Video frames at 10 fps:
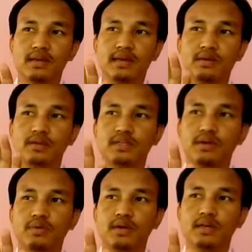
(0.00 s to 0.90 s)
it will
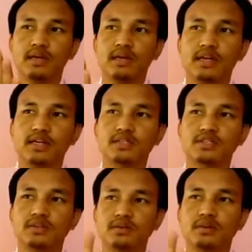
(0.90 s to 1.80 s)
see what? It
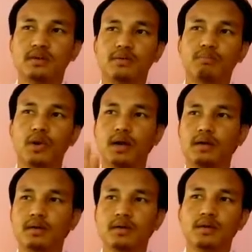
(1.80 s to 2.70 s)
is
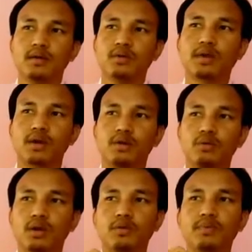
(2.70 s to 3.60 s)
blurred. You
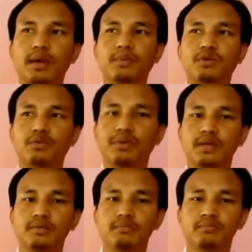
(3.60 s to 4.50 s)
will not be able to
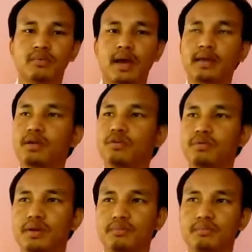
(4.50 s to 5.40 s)
read. I cannot
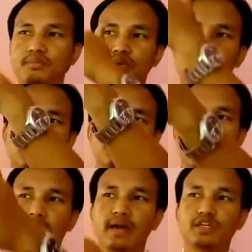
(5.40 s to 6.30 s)
read because
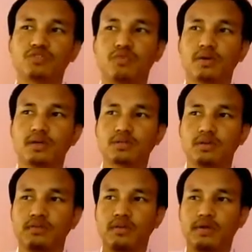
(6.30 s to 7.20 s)
my eye is focused
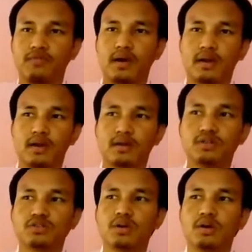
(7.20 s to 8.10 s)
very far.
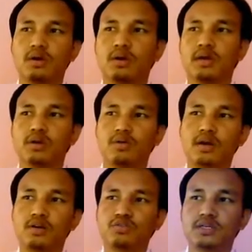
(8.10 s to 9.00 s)
So in
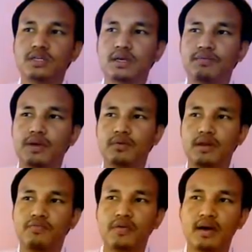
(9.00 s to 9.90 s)
order to see something
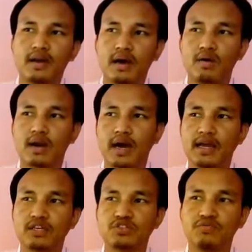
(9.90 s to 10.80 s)
very far, our
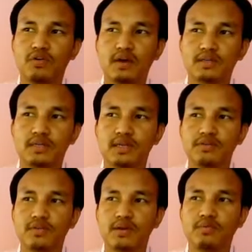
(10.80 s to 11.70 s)
eye has to focus in a
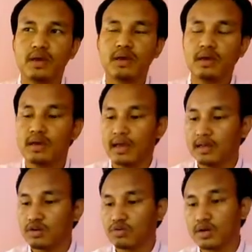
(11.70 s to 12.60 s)
different way,
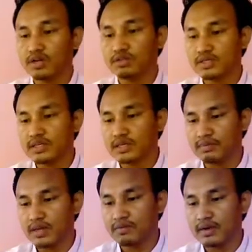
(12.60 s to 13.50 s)
and in order to see
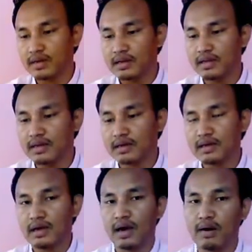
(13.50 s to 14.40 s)
something very near,
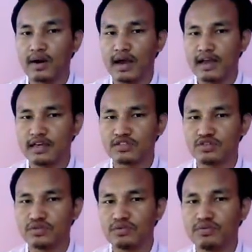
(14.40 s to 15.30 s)
our eye has
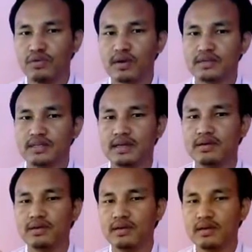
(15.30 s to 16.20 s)
to focus in
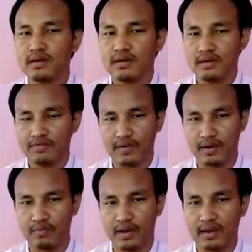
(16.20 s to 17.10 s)
a
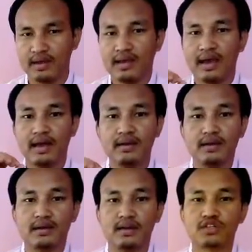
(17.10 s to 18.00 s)
different way, and
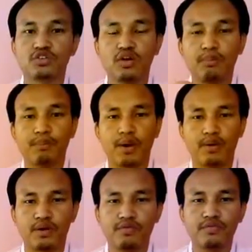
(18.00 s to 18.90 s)
that is called
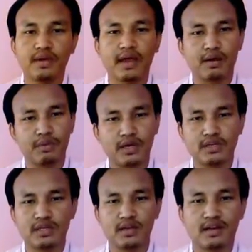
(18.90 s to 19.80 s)
power of
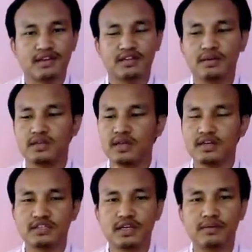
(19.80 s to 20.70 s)
accommodation. That
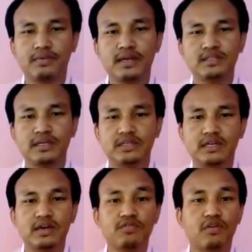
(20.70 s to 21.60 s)
is done by
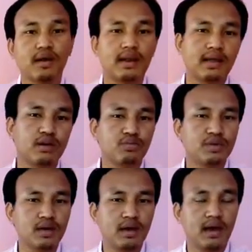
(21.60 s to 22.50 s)
changing the focal length of
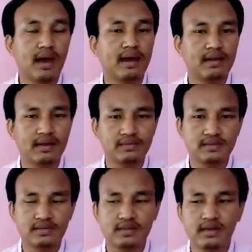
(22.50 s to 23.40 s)
the eye
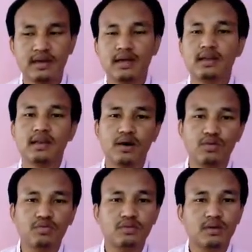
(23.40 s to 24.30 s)
lens.
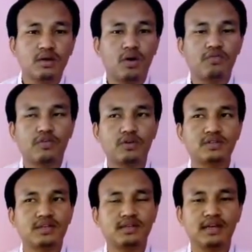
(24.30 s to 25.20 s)
Now, of
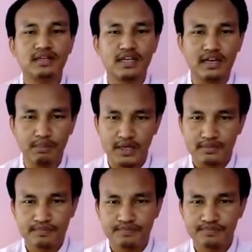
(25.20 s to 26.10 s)
course, there is a limit.